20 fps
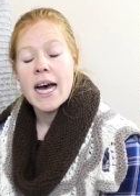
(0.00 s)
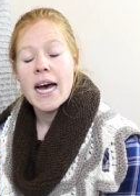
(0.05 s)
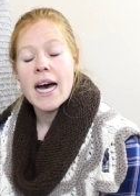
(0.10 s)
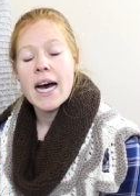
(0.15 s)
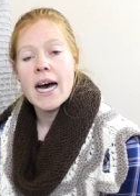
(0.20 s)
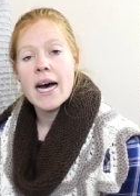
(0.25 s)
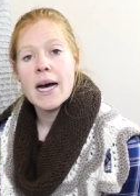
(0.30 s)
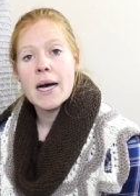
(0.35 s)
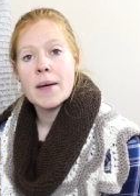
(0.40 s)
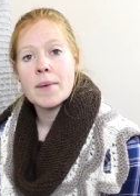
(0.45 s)

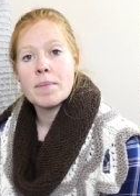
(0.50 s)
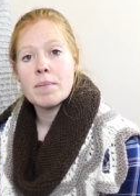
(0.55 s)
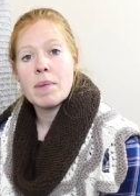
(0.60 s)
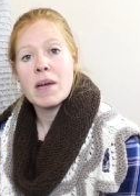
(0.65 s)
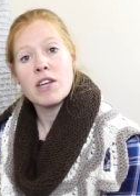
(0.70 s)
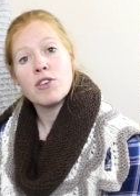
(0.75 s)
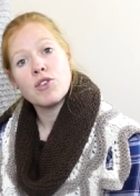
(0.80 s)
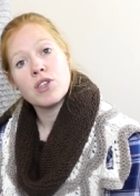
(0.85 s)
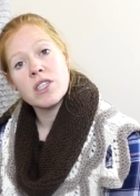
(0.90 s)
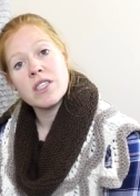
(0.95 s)
um,
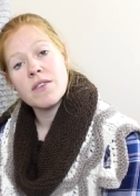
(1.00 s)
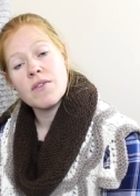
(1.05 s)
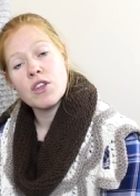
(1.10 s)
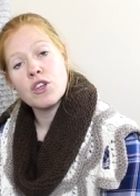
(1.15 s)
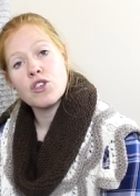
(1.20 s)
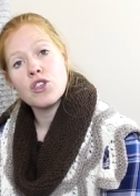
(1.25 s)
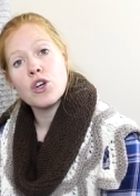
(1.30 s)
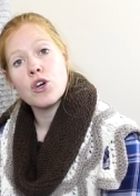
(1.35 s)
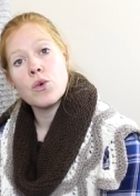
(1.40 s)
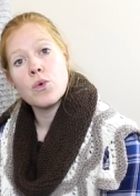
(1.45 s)
patrons of the
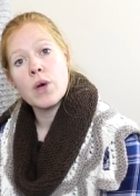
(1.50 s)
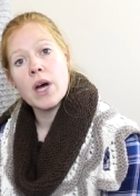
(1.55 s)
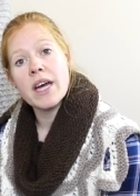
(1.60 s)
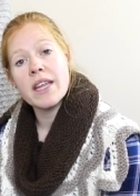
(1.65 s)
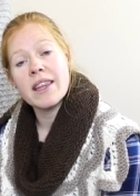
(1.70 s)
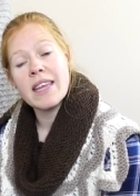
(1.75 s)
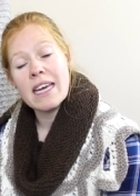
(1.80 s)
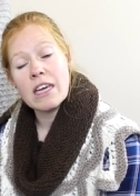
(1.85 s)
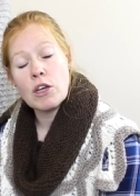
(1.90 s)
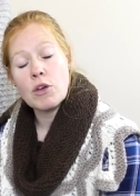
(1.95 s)
show,
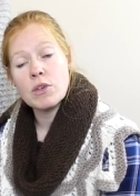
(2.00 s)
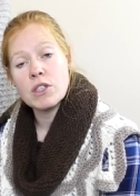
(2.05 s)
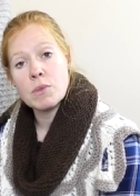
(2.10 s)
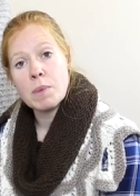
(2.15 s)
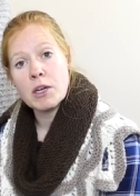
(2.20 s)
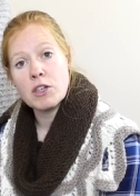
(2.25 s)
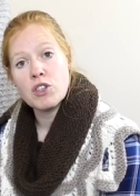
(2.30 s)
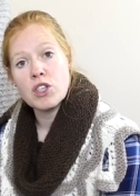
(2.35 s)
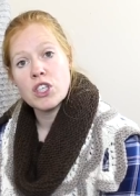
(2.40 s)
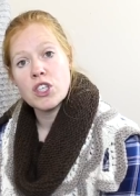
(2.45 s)
thank you
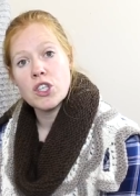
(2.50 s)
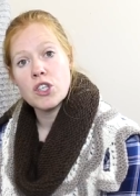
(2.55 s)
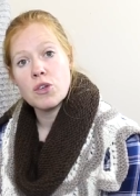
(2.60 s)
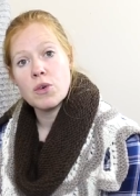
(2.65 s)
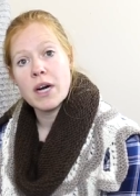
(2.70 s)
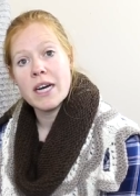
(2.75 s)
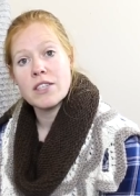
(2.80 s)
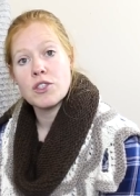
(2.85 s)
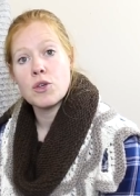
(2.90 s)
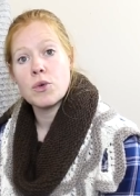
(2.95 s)
especially to you
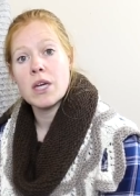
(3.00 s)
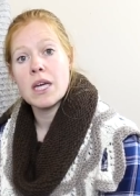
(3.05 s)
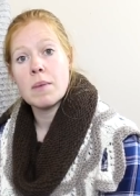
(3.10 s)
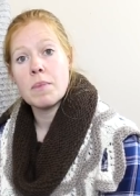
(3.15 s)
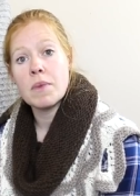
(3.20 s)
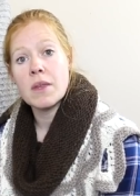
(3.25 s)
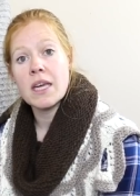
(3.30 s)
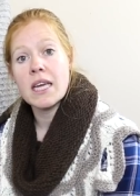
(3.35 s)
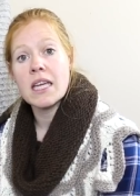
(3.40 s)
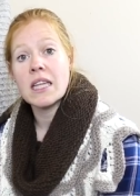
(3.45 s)
guys who
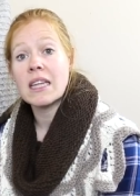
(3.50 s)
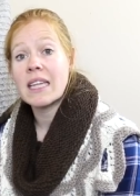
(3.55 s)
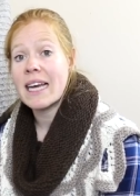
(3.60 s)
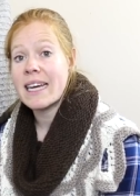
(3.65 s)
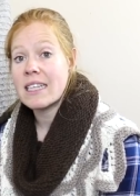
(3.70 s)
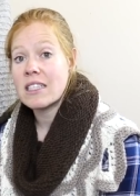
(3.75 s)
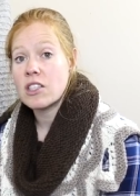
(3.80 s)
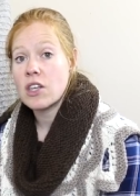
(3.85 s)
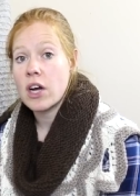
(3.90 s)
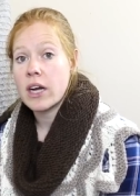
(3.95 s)
keep the
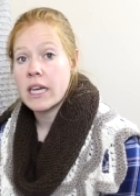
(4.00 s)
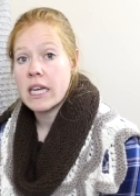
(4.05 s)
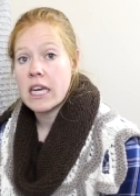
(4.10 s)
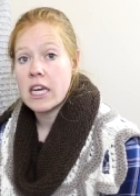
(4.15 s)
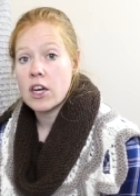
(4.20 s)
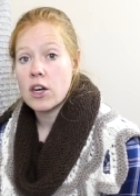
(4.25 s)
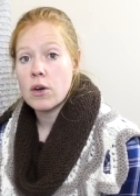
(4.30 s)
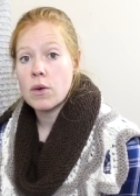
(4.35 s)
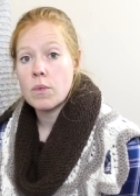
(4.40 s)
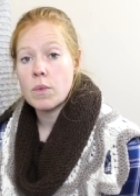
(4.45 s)
lights on
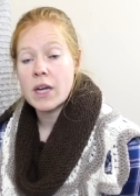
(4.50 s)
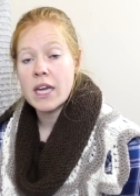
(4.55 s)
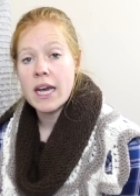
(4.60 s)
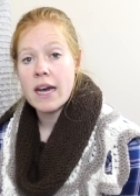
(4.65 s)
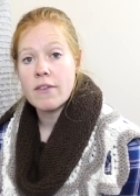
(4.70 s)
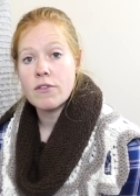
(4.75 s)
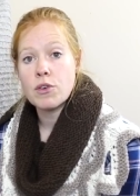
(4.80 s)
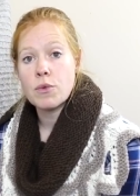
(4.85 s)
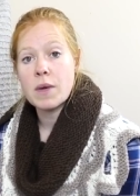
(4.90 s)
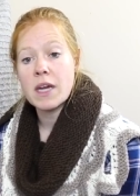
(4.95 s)
here week
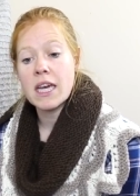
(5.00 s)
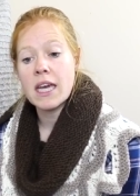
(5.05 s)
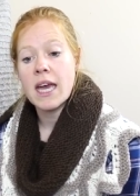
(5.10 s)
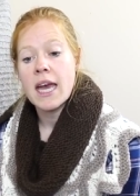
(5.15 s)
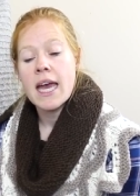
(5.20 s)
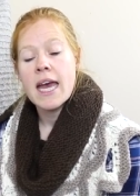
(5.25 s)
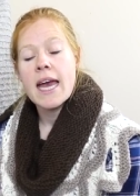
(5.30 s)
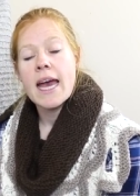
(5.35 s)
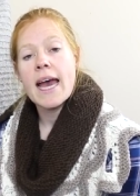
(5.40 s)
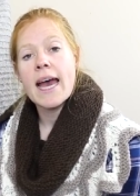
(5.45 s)
after week
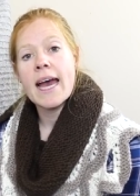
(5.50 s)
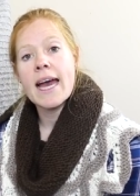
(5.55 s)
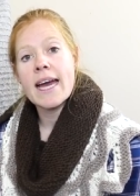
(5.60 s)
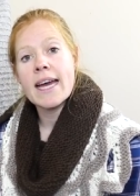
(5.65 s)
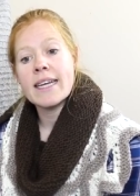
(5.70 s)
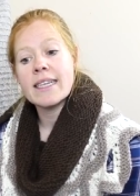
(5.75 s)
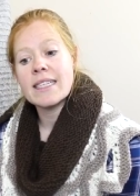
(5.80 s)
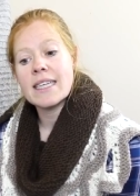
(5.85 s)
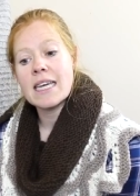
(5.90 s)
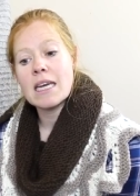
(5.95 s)

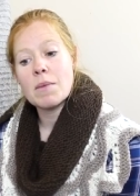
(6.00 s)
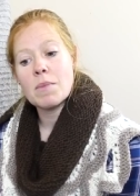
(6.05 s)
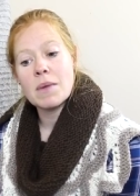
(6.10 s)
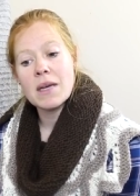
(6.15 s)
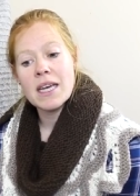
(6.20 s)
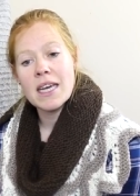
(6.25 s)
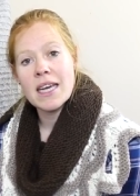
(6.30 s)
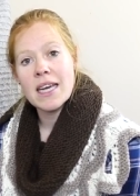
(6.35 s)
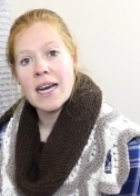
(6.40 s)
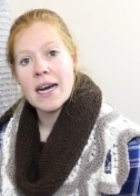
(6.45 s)
and keep
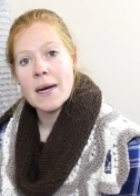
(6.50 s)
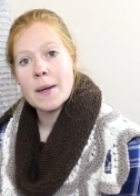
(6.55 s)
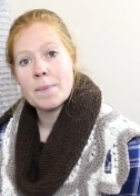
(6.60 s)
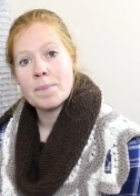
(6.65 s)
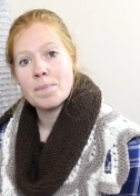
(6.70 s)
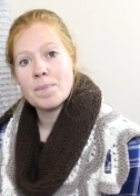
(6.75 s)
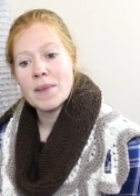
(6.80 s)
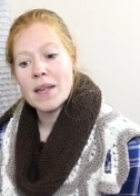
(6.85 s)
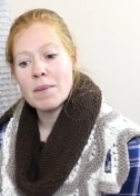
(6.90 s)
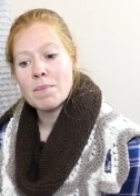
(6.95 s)
me
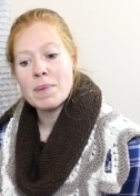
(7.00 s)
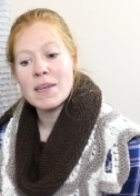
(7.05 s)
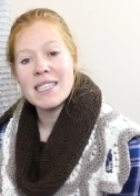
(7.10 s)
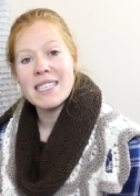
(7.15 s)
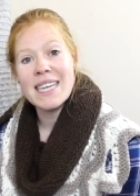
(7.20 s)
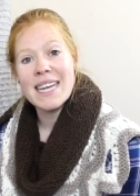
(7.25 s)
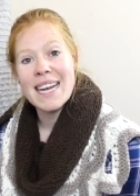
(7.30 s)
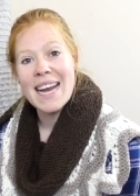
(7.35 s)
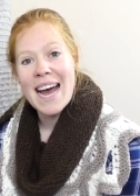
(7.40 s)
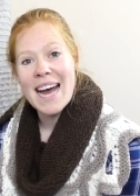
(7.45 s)
um,
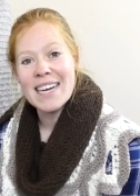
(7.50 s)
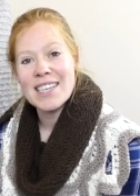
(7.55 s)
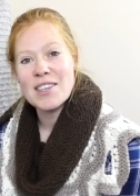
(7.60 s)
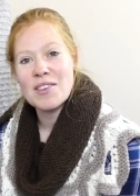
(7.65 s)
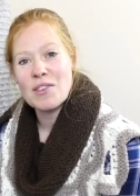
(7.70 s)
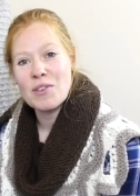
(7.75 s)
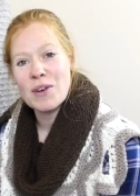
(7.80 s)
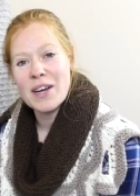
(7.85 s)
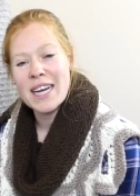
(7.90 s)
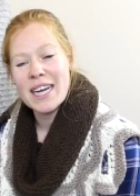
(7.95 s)
busy and
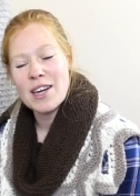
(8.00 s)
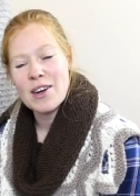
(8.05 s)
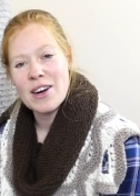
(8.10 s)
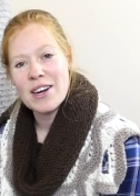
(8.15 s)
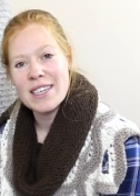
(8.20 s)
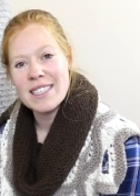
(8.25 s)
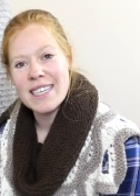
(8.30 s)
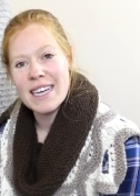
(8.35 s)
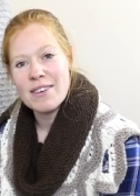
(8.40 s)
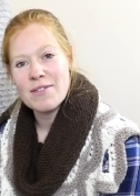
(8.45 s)
active creating
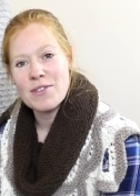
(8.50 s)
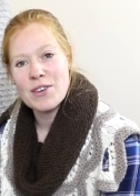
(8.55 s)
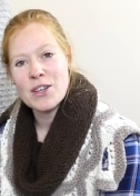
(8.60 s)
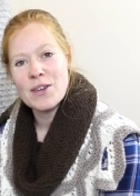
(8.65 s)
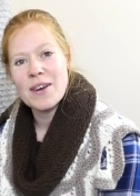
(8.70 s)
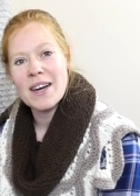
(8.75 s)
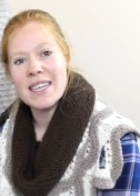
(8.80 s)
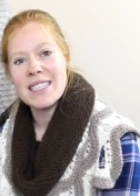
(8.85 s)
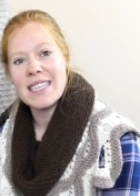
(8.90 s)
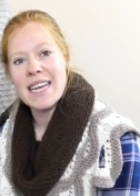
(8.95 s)
content for you
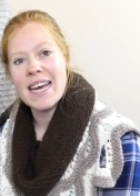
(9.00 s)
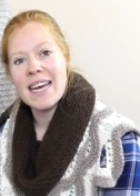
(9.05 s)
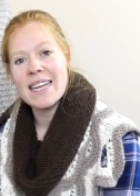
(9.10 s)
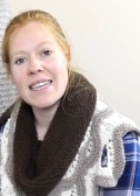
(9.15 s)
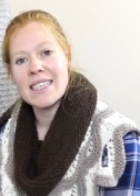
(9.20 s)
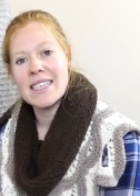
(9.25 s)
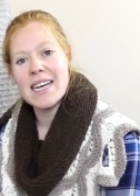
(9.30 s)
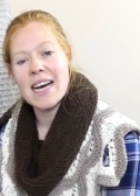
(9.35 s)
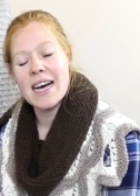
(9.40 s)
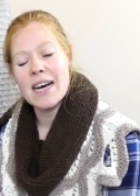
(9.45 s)
guys
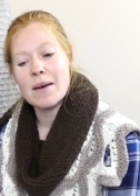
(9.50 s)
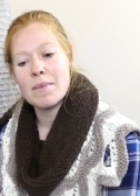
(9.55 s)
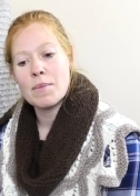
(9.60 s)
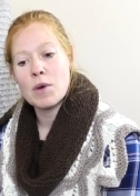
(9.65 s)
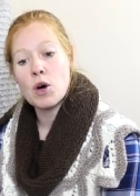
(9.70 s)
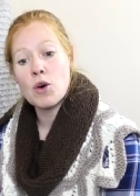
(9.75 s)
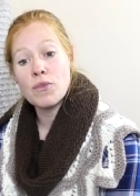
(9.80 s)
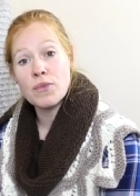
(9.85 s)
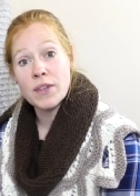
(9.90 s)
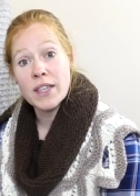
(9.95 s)
and um,
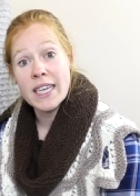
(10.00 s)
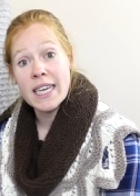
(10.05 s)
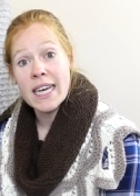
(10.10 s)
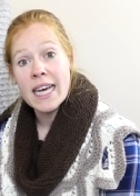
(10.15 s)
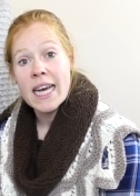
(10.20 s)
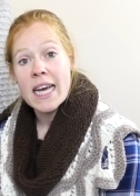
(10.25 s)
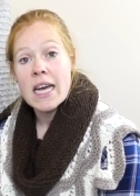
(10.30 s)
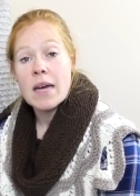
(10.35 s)
hopefully